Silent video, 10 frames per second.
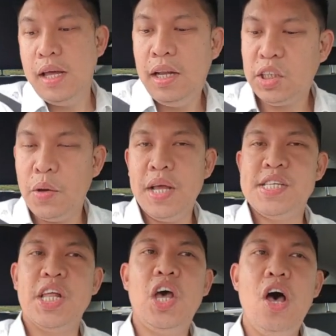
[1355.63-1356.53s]
it's going
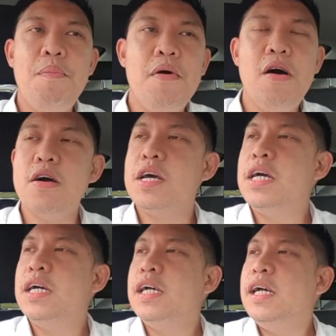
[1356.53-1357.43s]
into the car
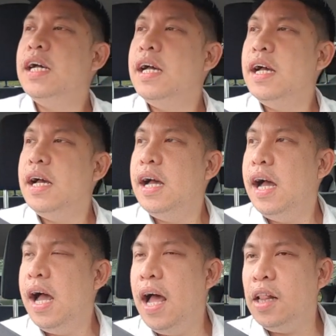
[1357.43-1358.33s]

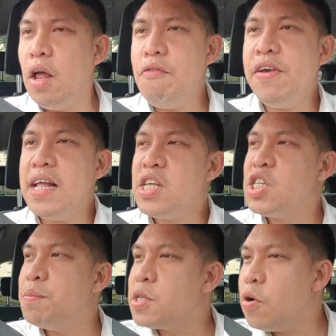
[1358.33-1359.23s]
park. Don't forget to
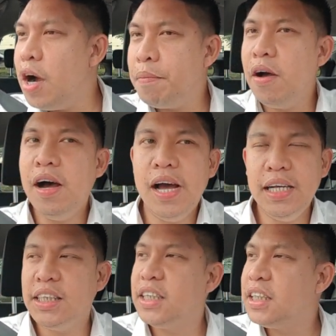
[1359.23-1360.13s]
subscribe
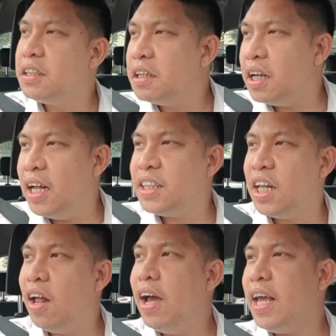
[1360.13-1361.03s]
guys, and to
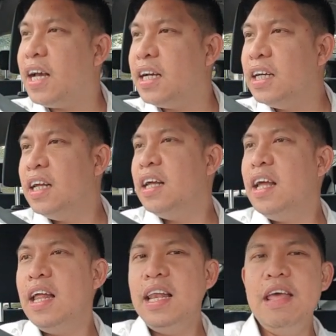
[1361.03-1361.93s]
like,
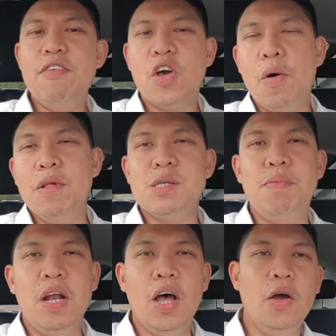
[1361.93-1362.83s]
leave your comments
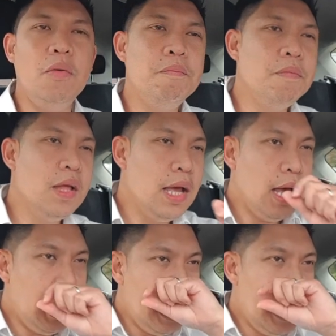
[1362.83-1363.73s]
below,
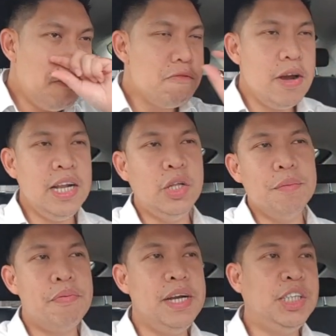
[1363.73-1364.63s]
really do
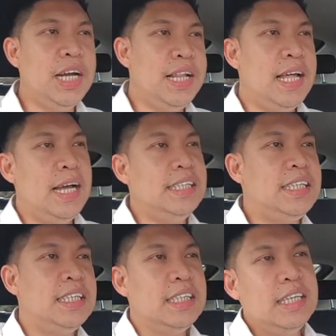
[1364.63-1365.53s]
appreciate that.